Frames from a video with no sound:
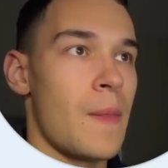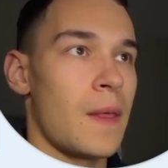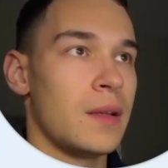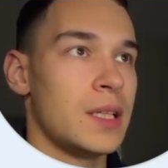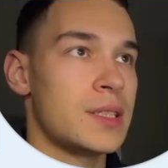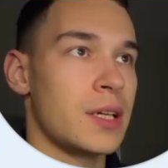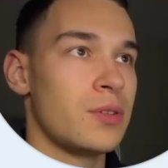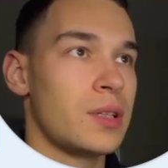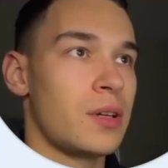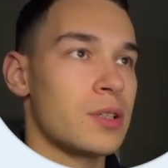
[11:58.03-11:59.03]
let's take a
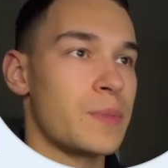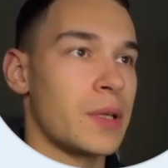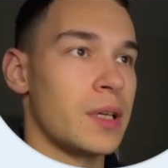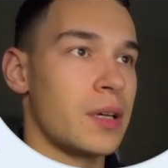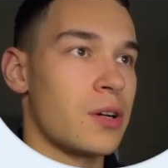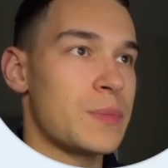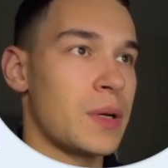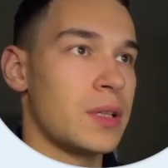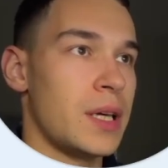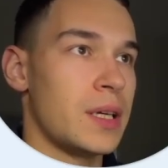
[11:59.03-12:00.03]
look at cost per click. Cost per
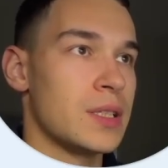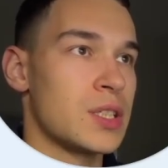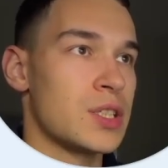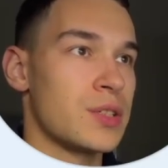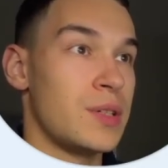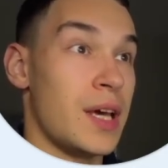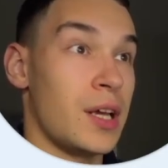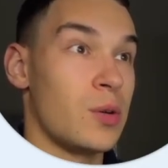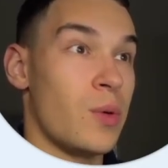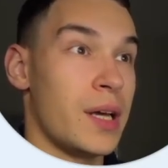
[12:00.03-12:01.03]
click is getting
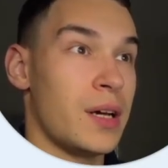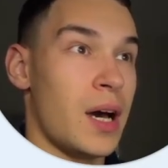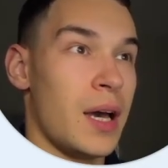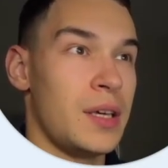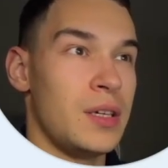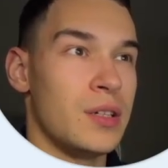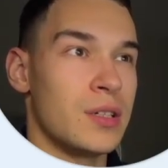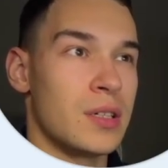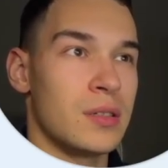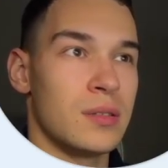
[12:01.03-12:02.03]
quite high
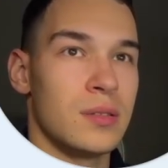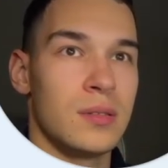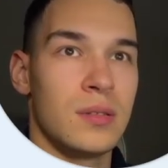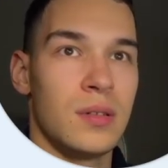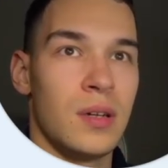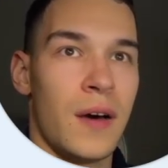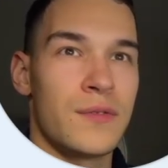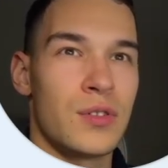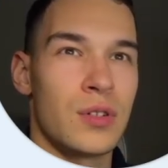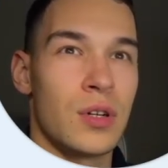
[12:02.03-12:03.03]
here.
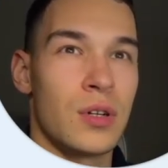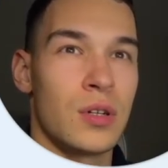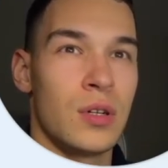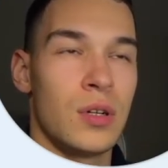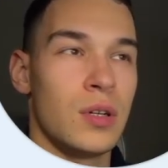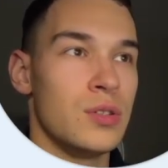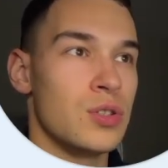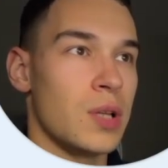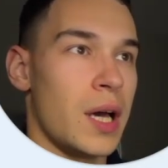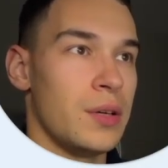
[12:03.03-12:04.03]
After
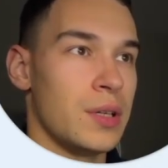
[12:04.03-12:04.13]
July, you can